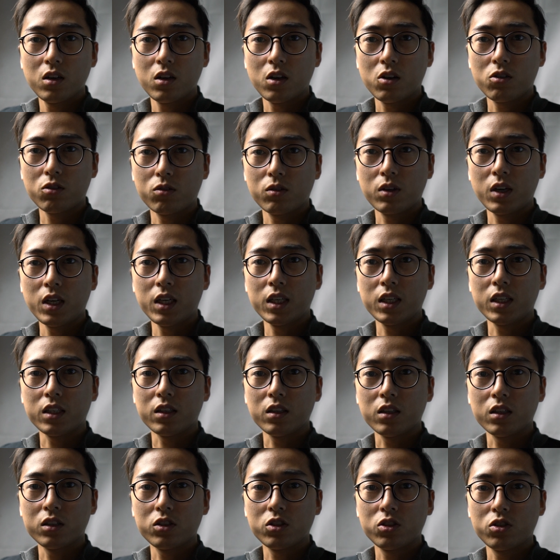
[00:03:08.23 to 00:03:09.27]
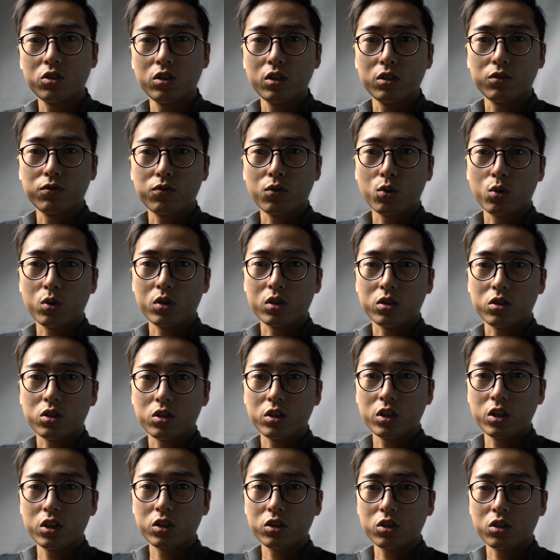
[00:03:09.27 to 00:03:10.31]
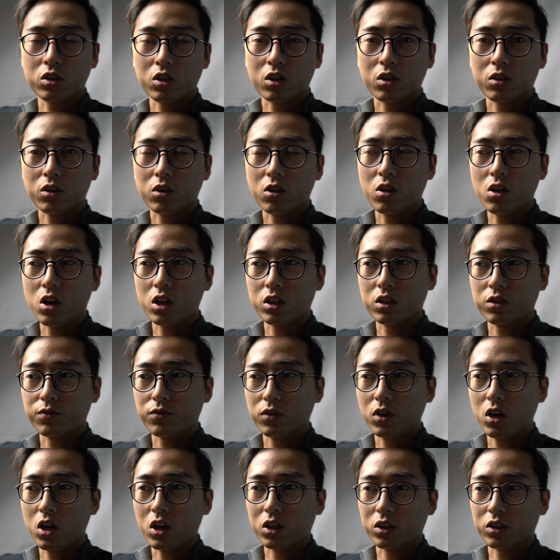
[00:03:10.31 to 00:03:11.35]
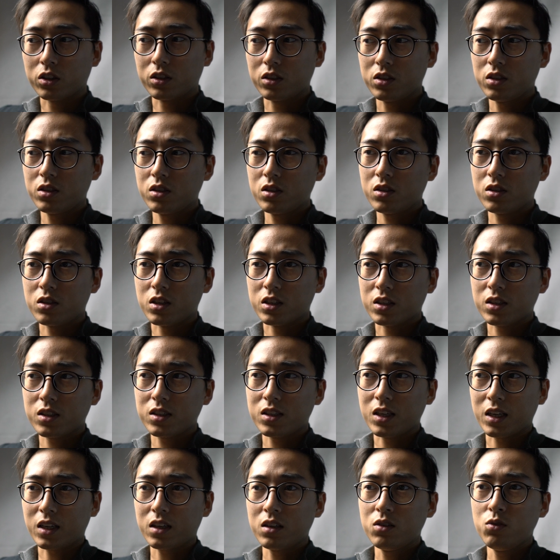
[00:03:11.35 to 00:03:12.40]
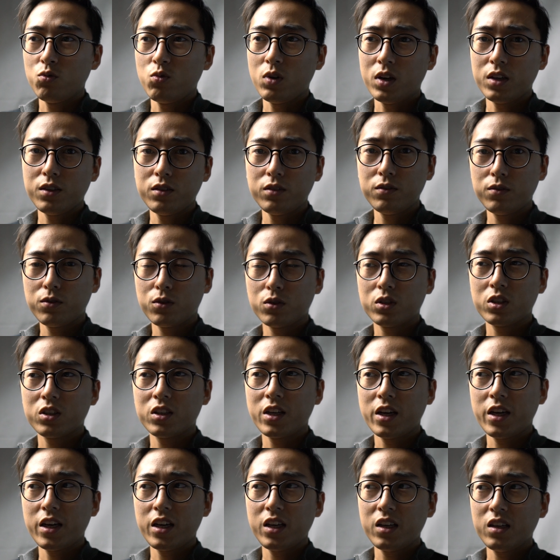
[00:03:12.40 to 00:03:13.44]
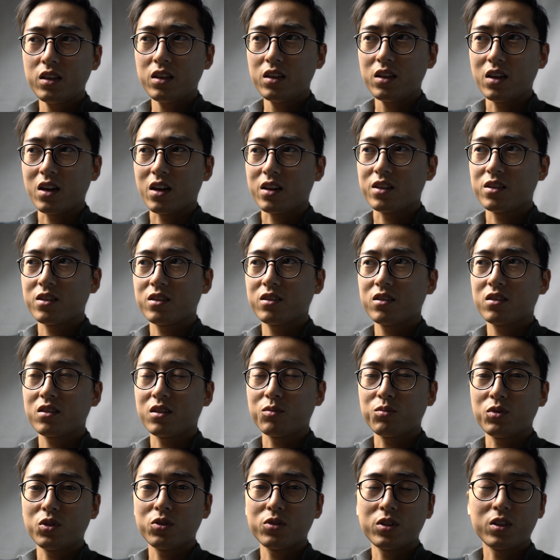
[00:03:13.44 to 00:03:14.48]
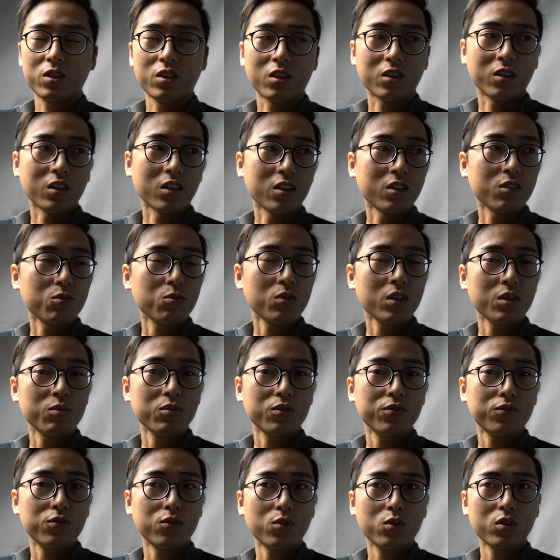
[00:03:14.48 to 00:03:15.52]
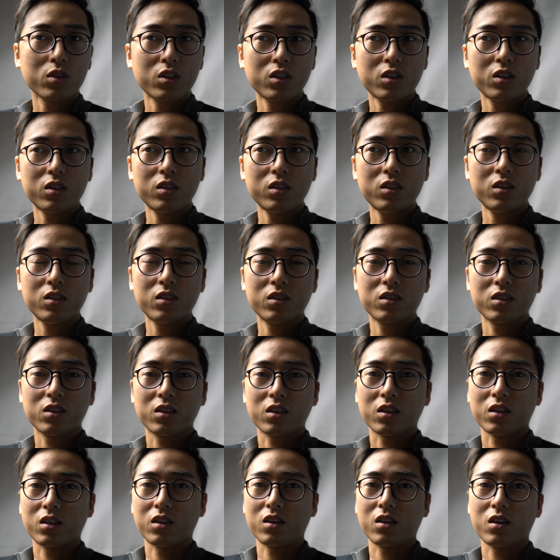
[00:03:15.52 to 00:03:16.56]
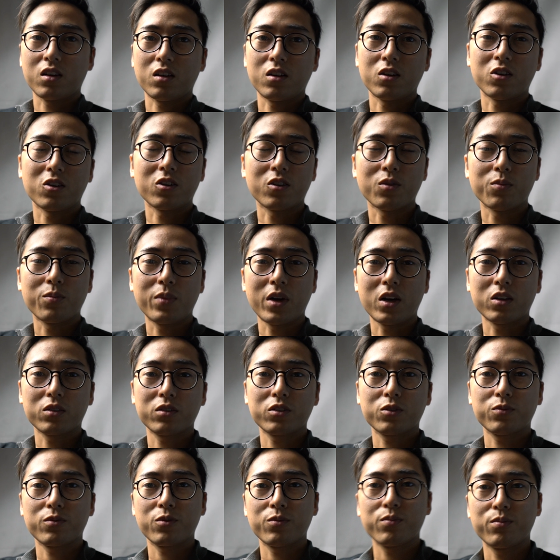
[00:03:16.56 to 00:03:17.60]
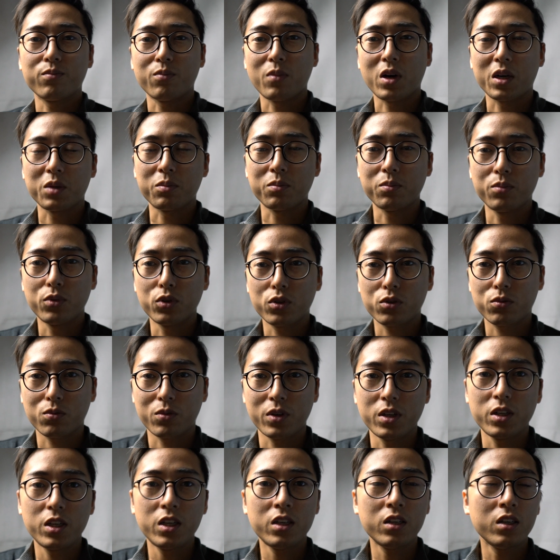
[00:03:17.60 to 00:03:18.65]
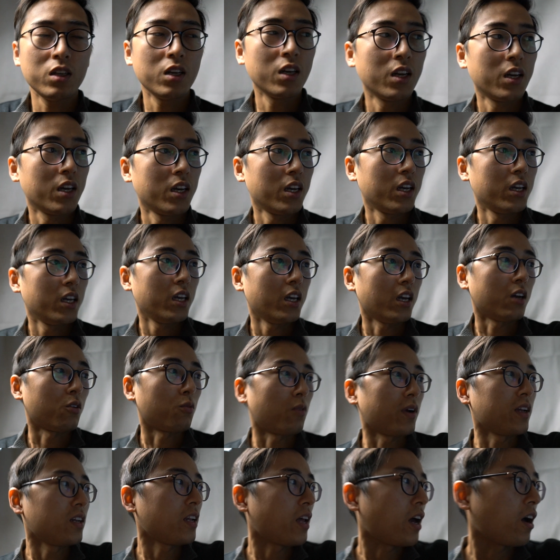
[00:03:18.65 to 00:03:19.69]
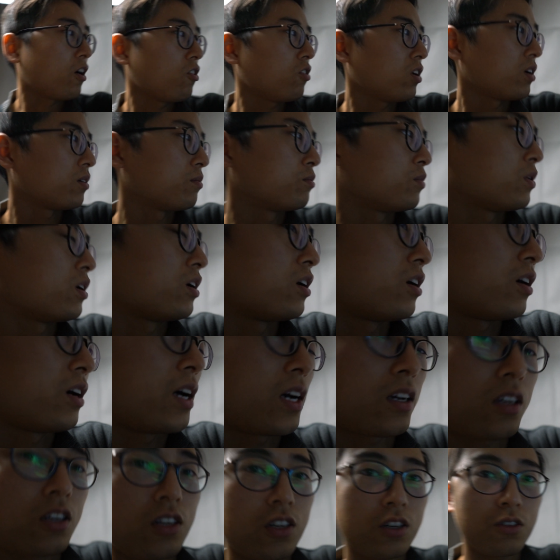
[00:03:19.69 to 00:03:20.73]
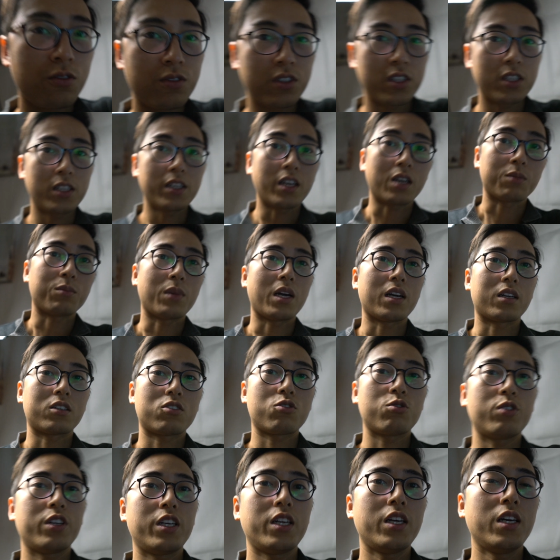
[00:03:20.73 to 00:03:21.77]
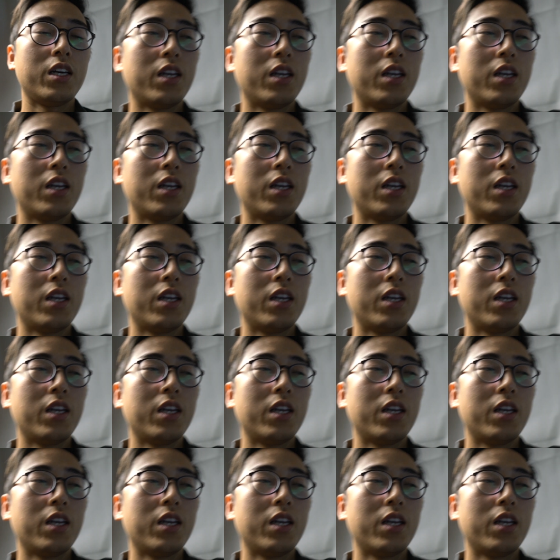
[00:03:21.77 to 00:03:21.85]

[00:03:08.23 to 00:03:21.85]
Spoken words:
Alright, that's it for today's not a vlog. This is the second one for today. I just uploaded another one before about my book reading. Right now I'm actually